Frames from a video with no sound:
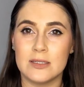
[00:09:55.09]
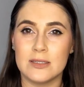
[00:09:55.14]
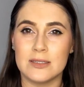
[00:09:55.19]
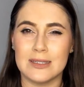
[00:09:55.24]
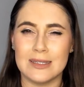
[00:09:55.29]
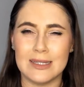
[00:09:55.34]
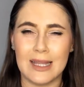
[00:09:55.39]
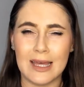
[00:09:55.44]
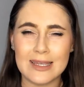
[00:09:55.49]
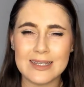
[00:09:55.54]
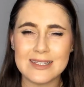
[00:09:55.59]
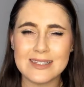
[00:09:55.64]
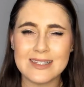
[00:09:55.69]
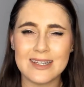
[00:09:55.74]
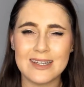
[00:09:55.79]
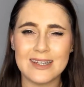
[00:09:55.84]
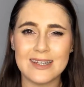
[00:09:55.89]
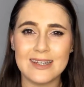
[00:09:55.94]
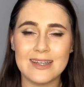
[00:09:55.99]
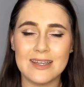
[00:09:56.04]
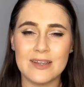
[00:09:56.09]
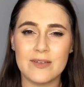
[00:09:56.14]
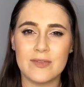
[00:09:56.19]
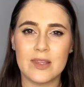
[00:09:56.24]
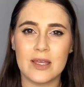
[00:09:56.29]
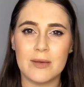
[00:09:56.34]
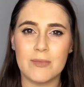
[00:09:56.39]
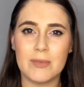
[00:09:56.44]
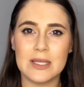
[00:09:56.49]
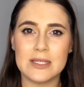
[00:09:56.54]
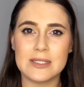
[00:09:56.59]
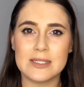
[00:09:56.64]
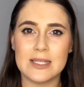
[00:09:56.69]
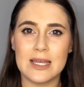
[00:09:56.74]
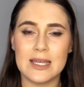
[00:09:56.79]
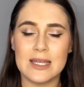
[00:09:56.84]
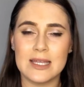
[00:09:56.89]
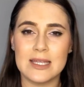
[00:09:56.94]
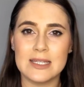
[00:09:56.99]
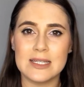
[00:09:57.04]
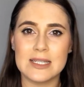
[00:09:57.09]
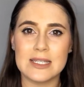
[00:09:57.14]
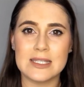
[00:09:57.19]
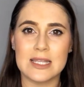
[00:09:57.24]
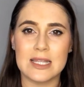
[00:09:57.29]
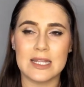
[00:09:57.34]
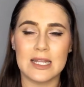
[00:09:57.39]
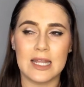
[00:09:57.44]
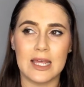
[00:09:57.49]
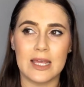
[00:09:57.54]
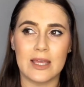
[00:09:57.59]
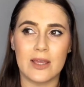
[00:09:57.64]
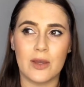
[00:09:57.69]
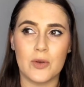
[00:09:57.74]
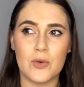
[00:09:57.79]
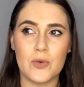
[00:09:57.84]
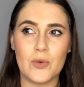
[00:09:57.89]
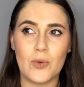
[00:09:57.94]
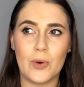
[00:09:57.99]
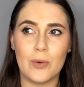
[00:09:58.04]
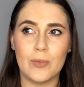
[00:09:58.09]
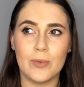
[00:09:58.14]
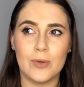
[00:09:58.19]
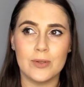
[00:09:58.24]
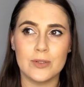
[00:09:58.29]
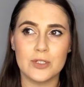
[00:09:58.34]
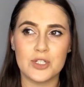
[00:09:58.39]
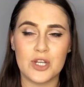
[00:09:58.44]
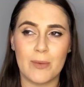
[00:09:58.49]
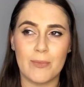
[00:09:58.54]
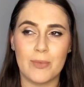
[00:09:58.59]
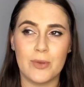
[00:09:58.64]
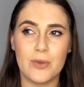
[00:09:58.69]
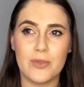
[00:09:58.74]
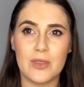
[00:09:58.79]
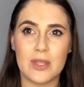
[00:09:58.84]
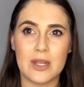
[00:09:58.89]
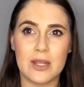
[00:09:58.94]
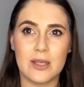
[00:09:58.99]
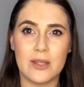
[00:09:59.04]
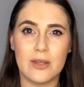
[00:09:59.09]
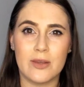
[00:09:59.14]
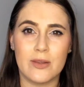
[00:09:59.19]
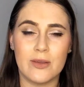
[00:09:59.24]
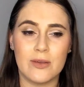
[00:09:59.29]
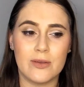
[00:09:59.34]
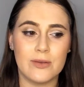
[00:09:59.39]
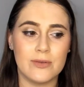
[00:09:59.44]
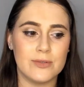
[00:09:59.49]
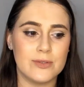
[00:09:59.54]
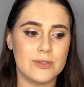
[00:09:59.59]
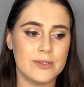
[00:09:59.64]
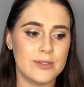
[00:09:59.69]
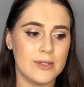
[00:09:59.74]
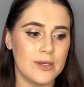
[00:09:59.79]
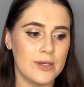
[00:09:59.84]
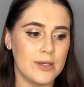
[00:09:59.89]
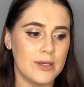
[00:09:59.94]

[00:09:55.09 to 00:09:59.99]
lighter, if that makes sense, than like a normal shampoo that I'd use.